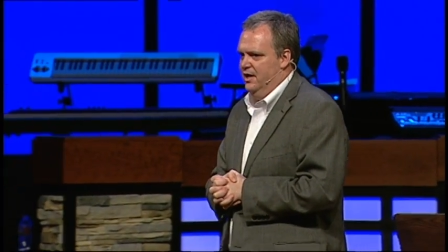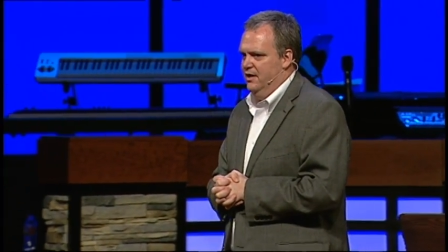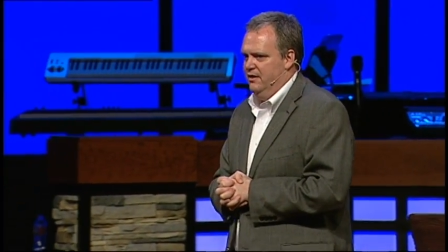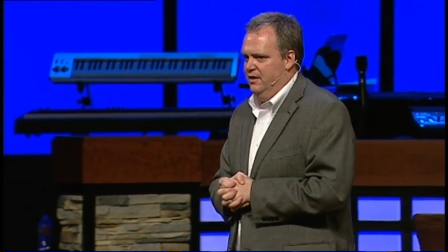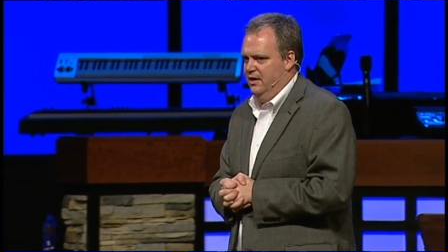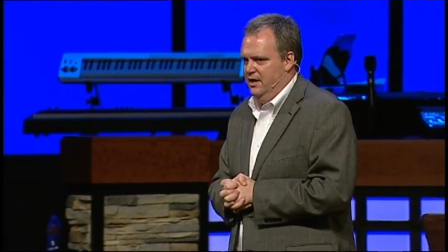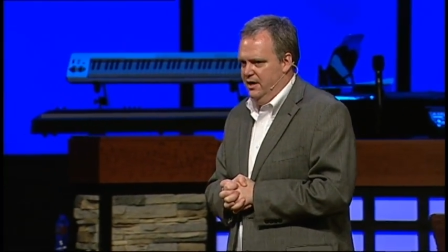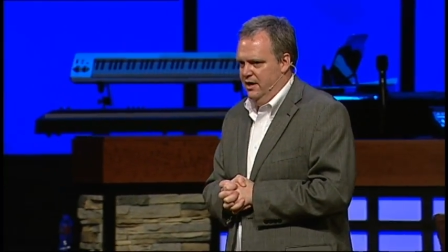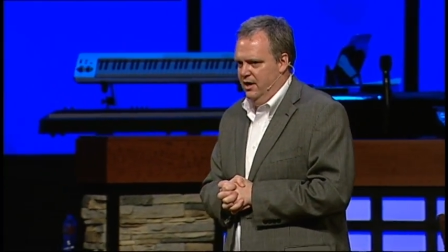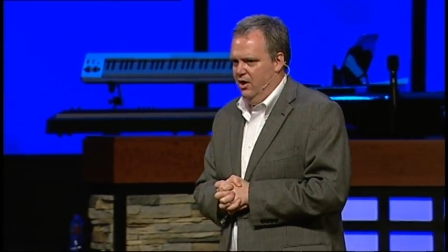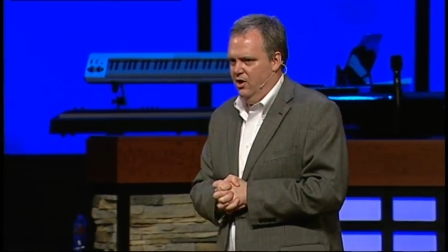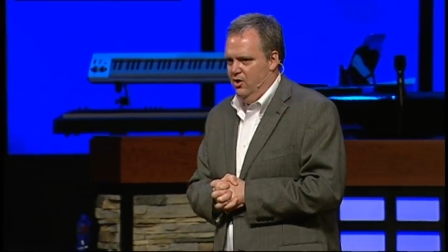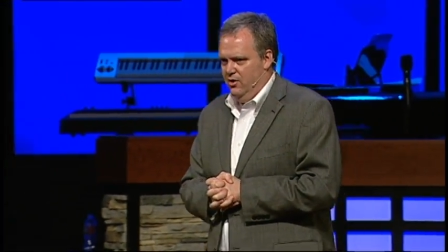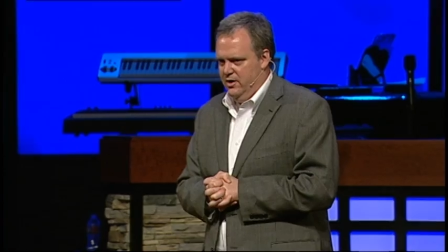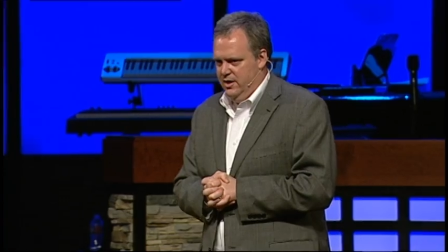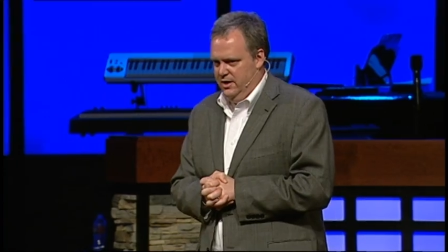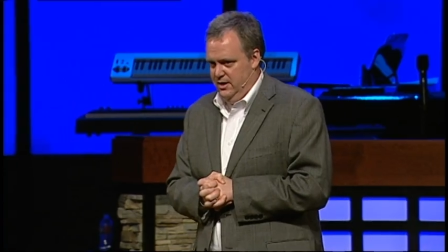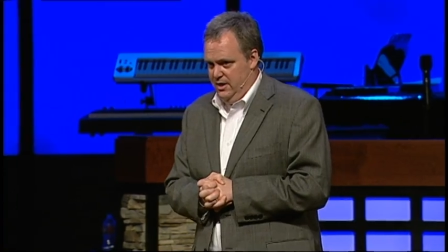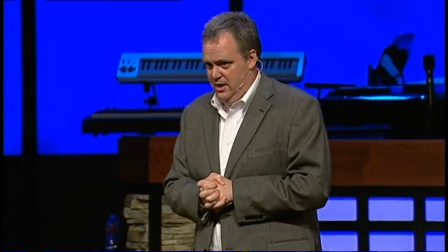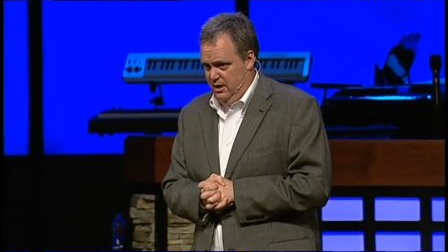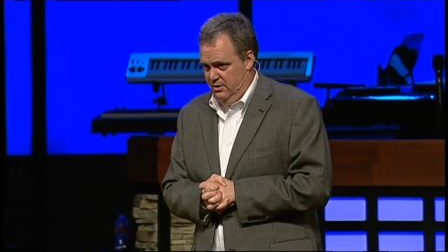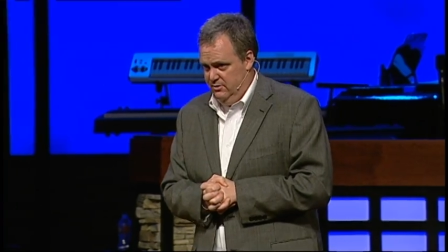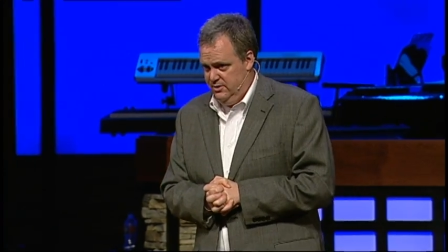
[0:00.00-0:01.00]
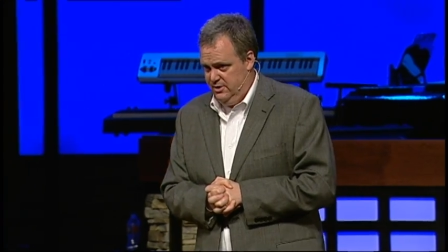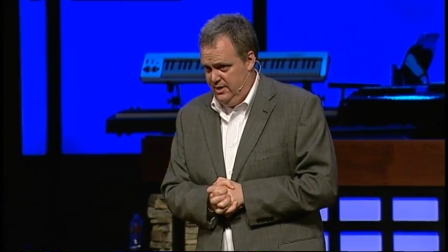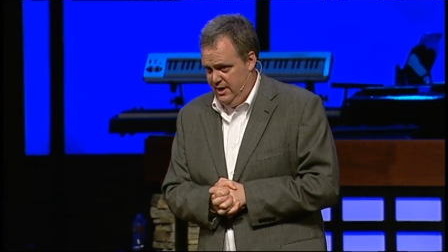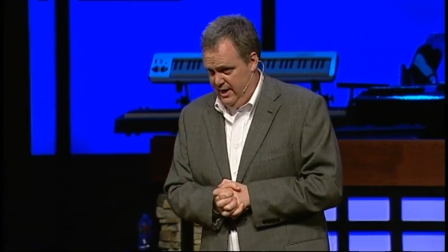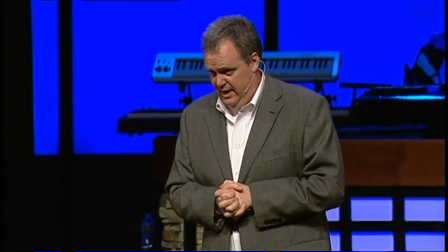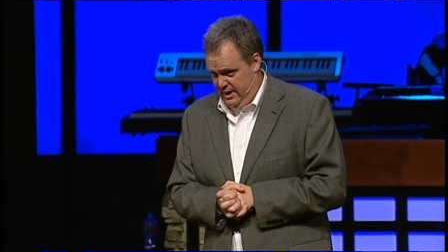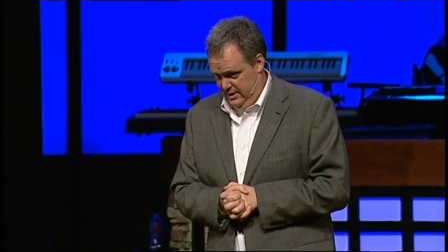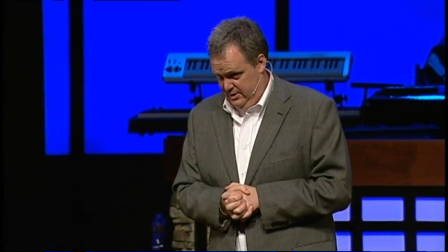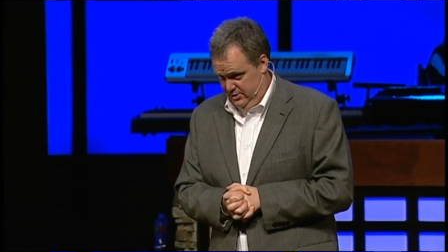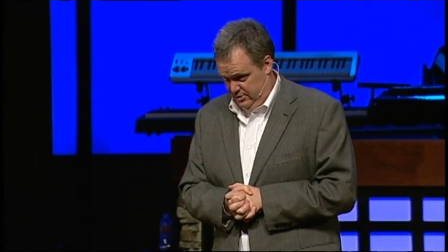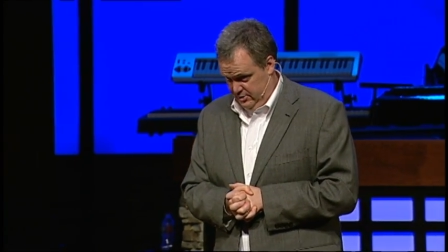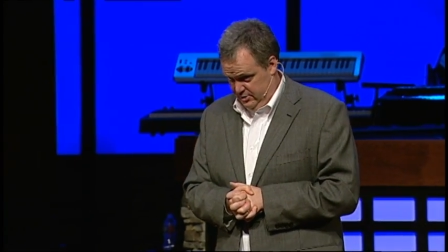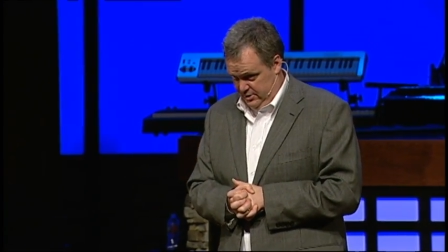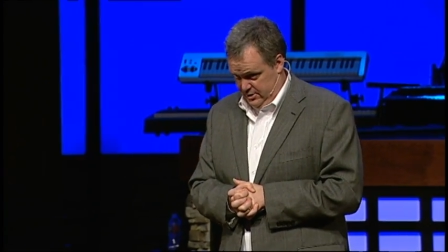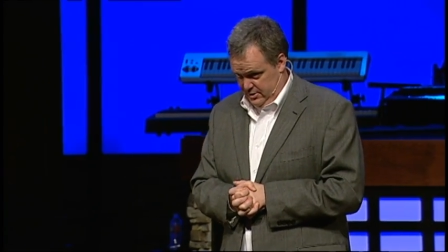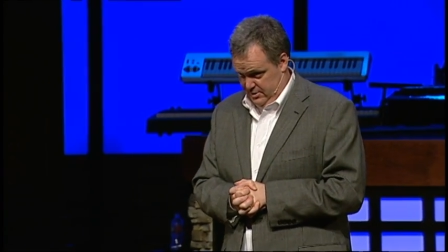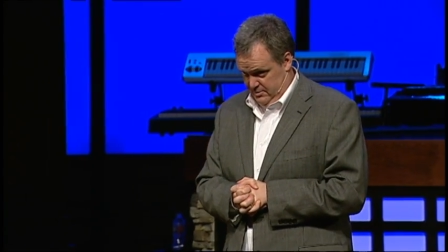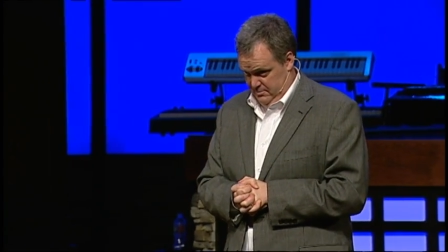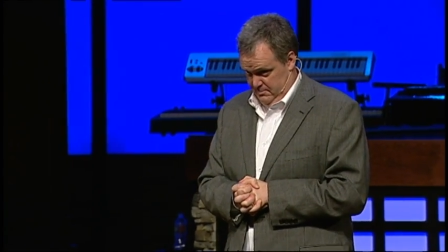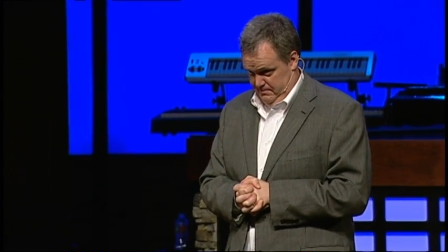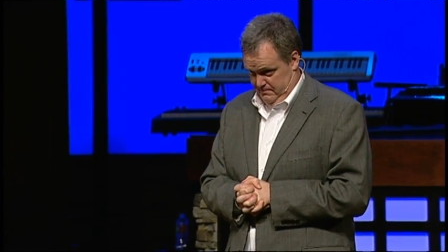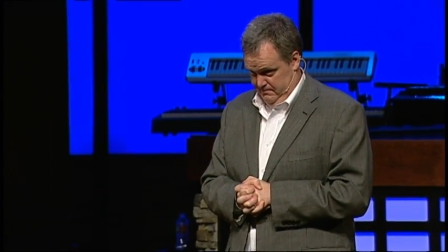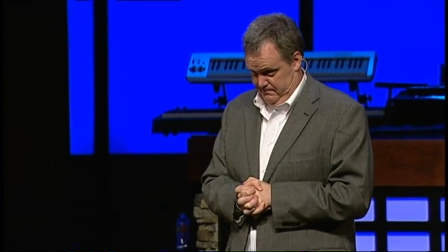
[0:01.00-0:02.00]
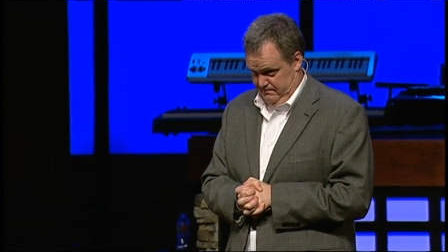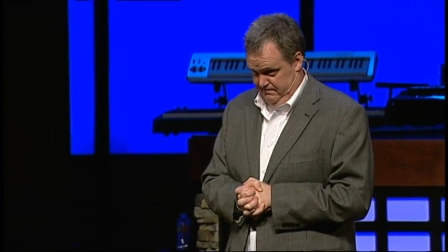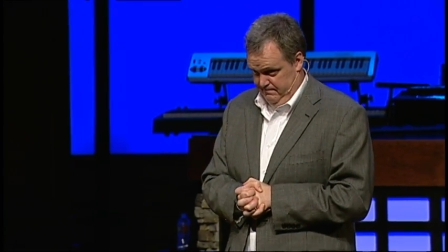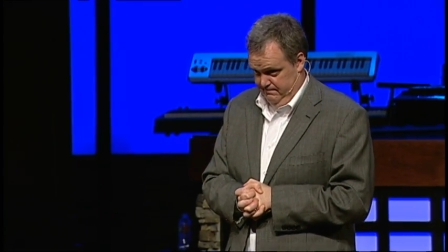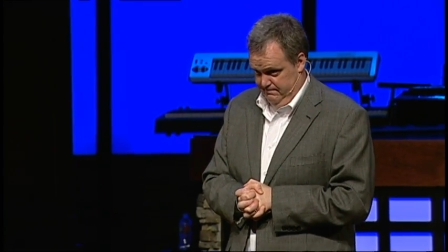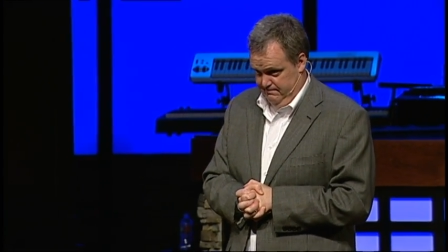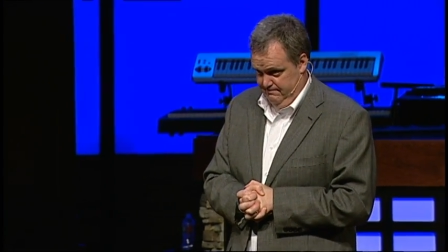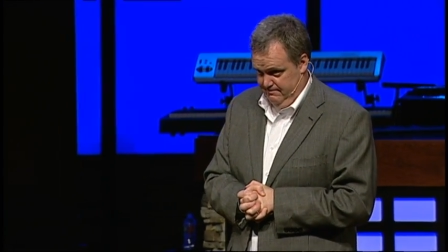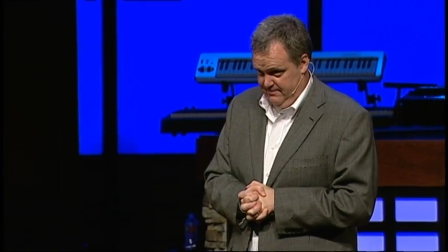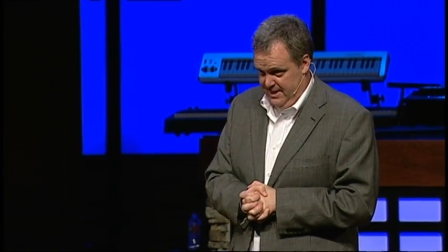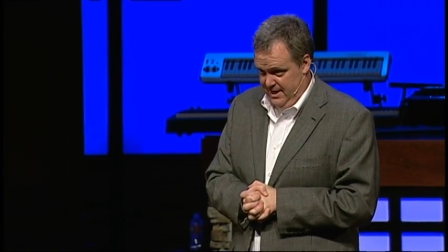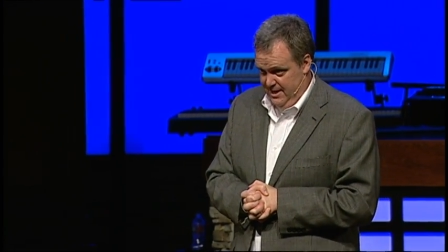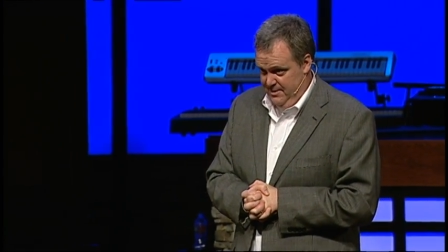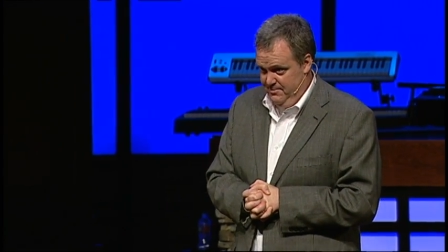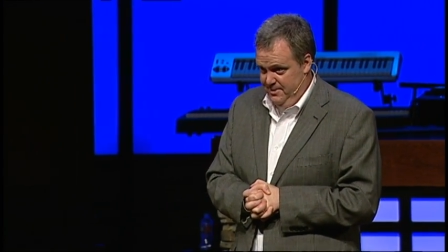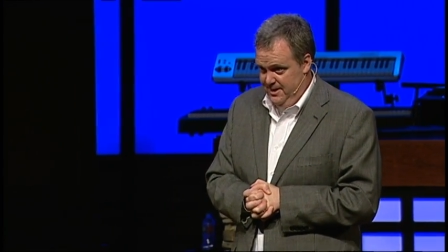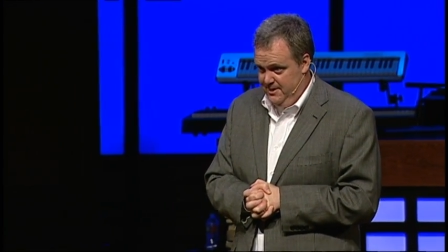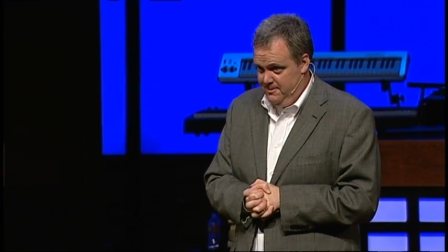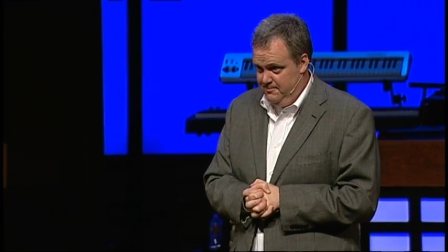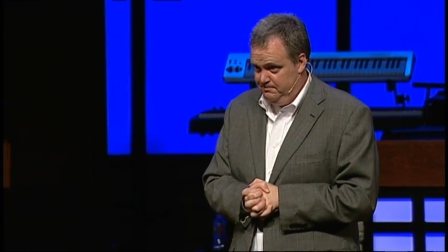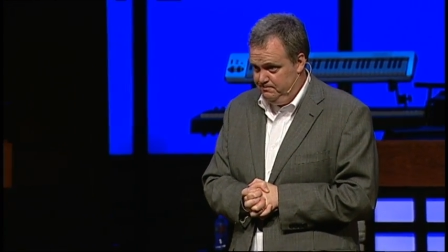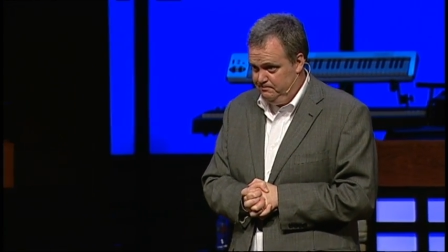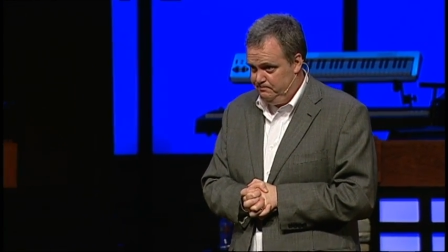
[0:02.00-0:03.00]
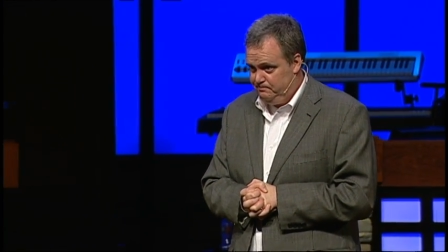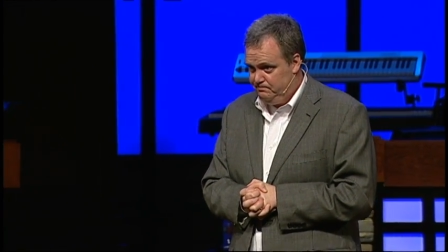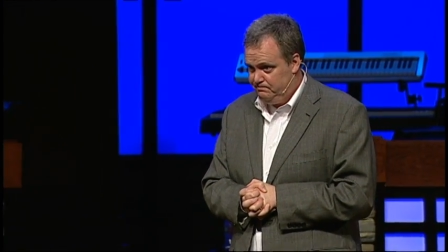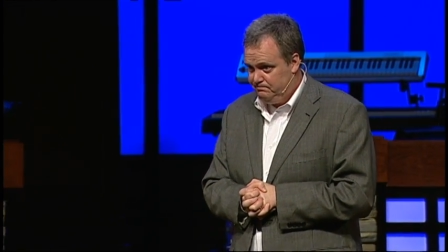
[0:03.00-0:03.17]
that he already knows the answer to? Amen?